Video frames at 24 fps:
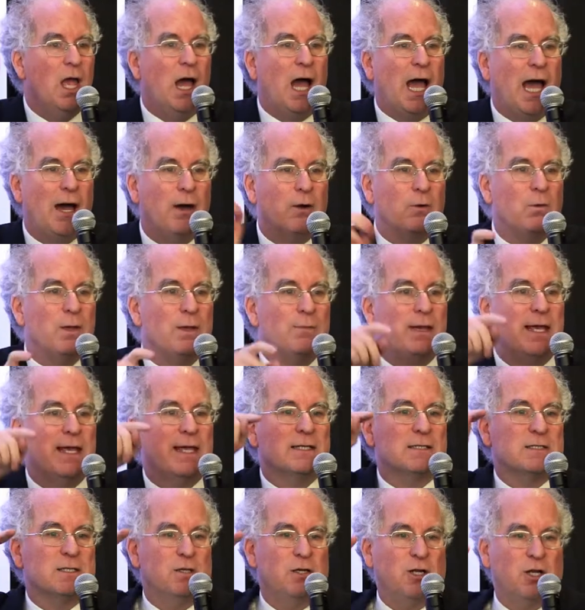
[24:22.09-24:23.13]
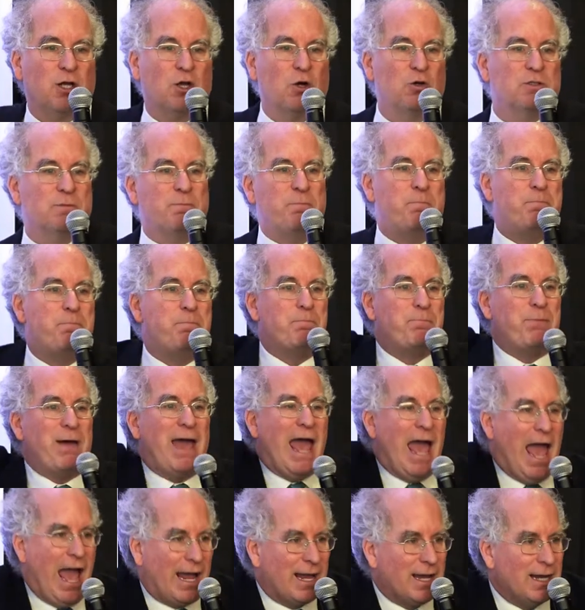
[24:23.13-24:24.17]
How do we make it so that it goes
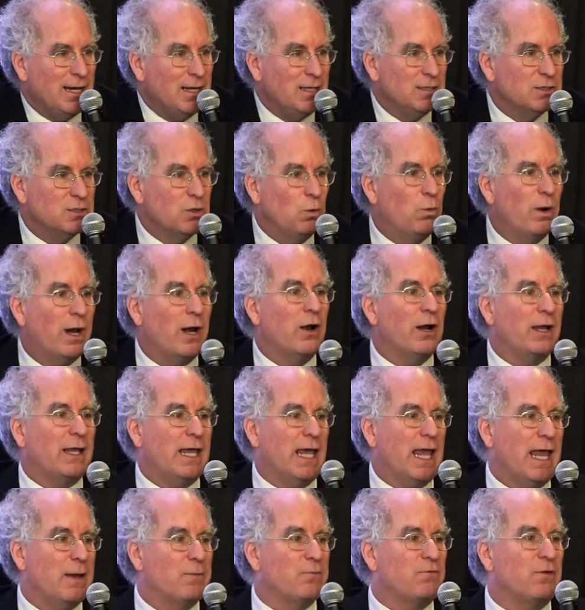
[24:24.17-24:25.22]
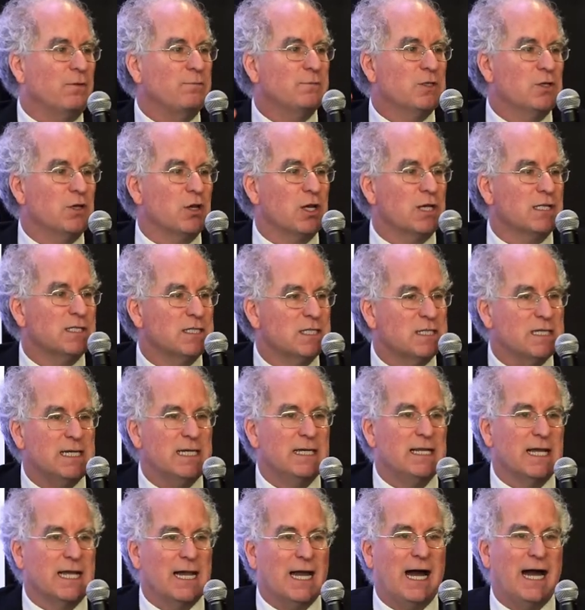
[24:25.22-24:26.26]
back to where it came from so you can
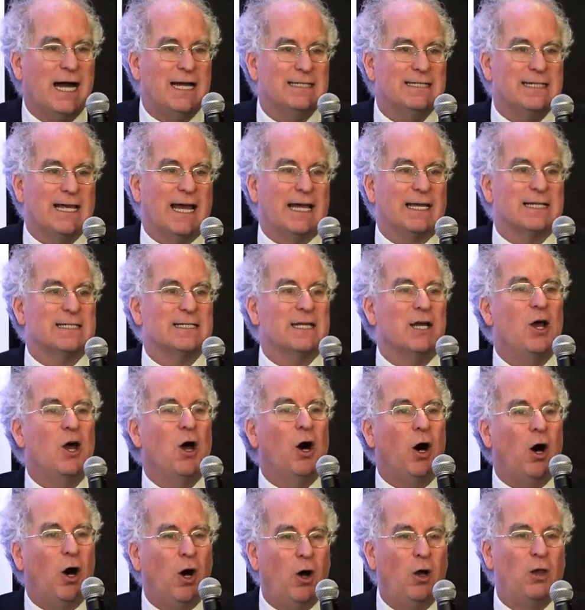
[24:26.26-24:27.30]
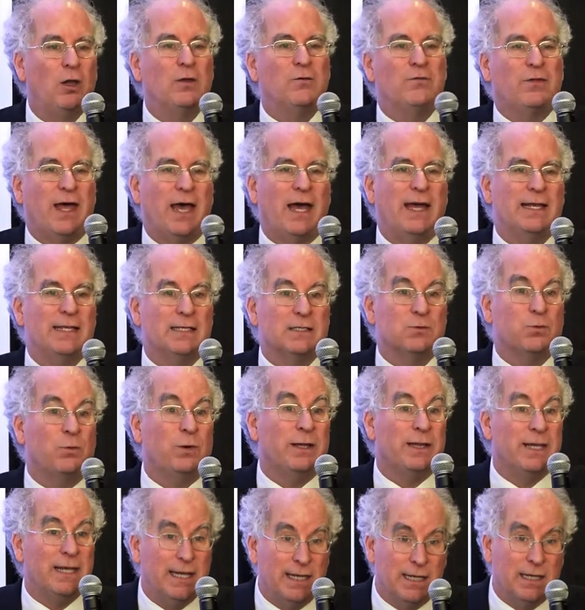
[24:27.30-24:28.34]
see the context? All of that is
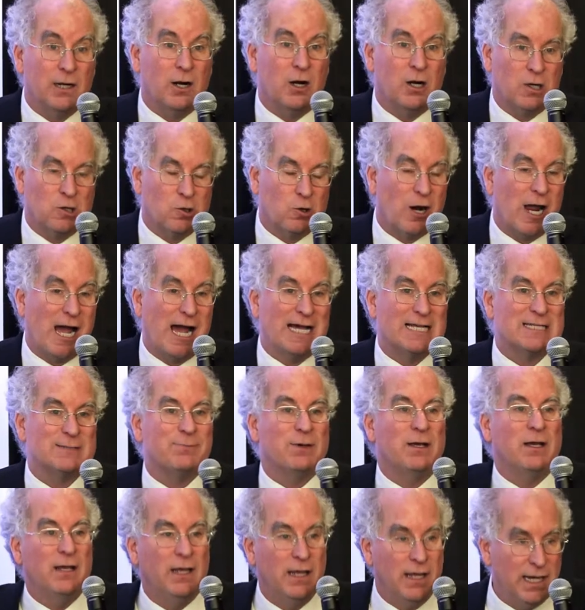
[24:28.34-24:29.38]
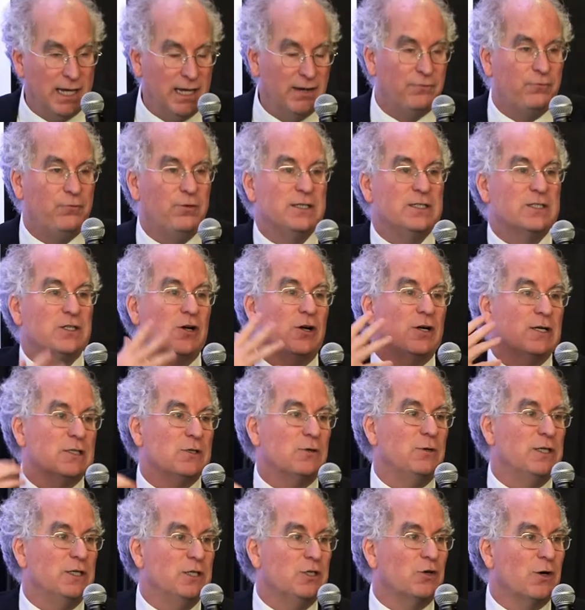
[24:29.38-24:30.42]
within our grasp if we start
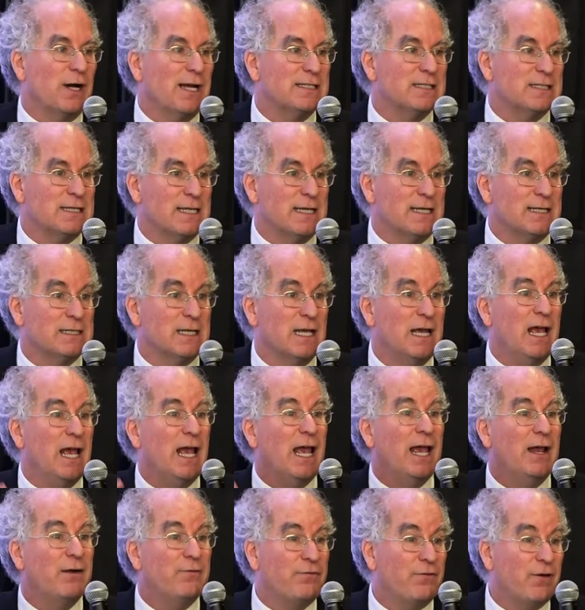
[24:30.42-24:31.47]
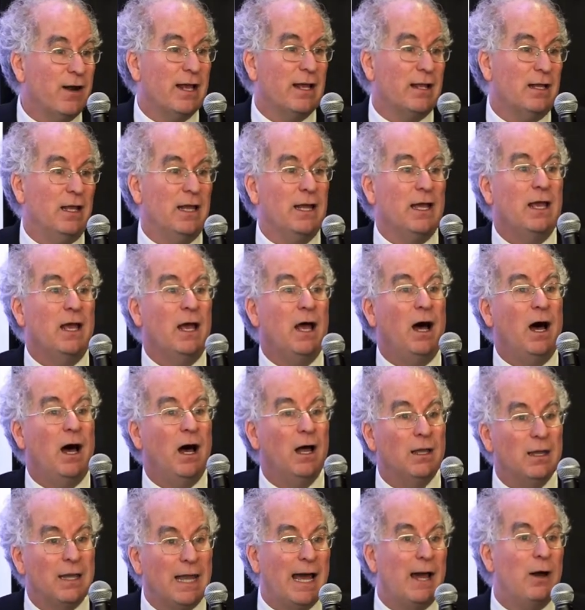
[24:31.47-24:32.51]
to address this. And frankly,
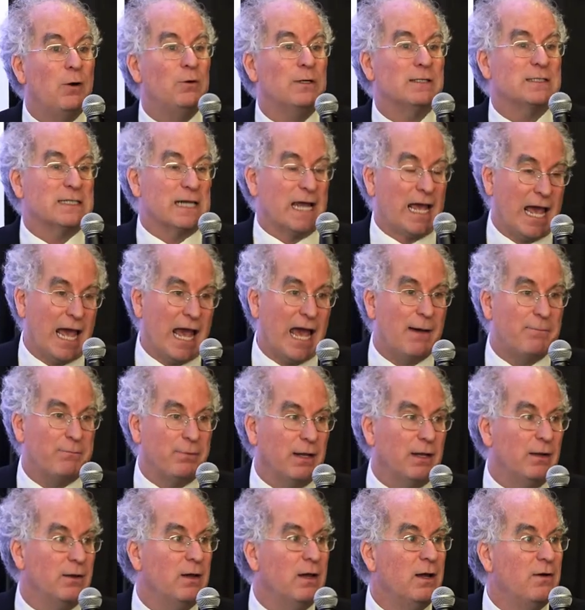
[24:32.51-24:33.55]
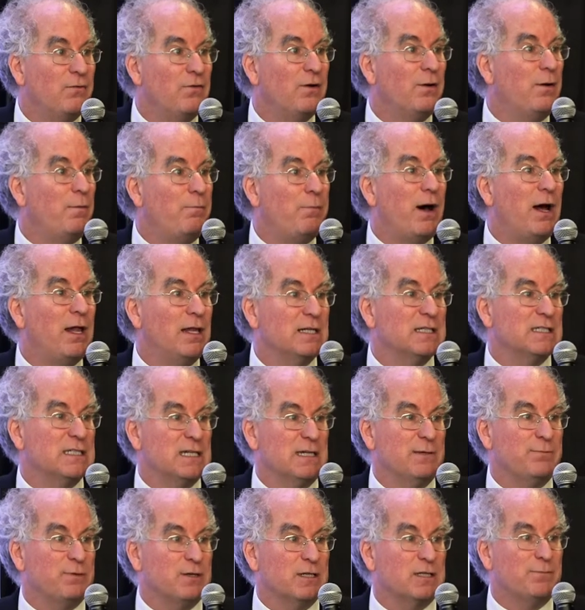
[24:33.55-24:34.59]
allow it to happen from a
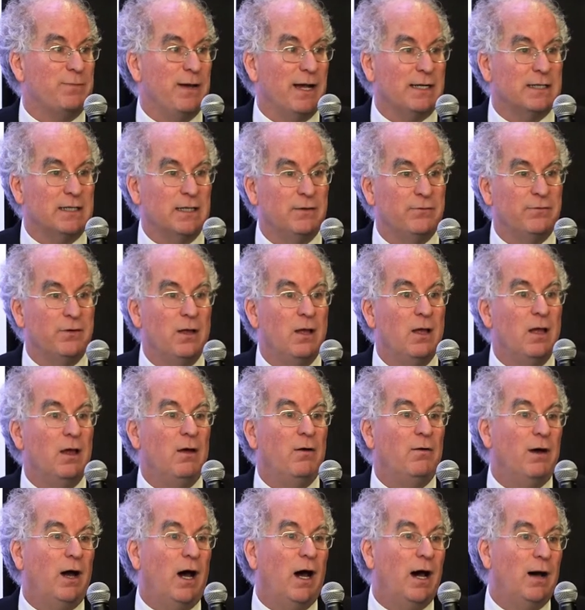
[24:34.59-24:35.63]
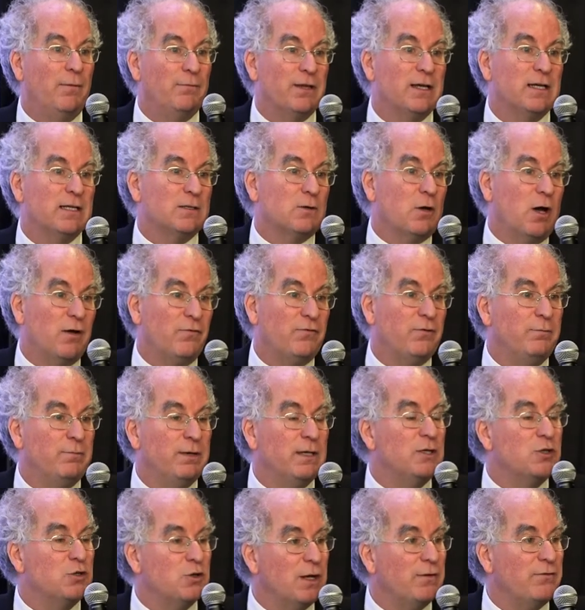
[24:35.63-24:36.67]
policy perspective that has often
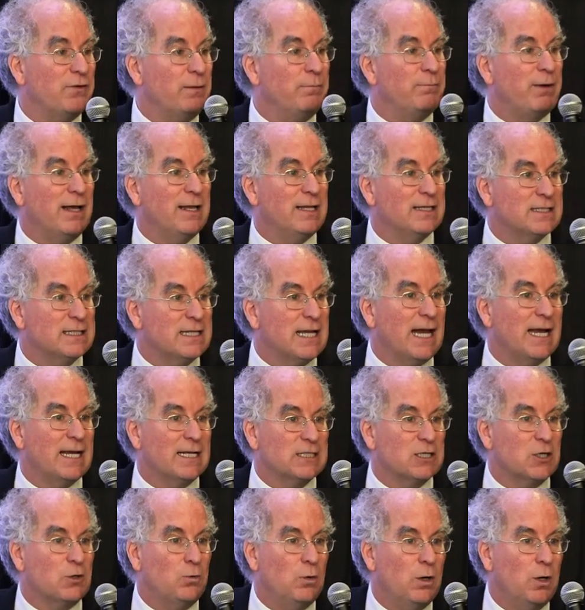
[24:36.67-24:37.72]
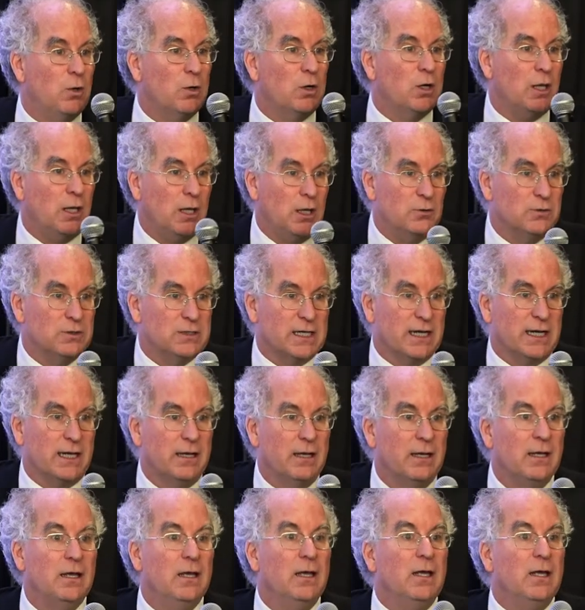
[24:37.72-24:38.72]
been driven by the status quo closing.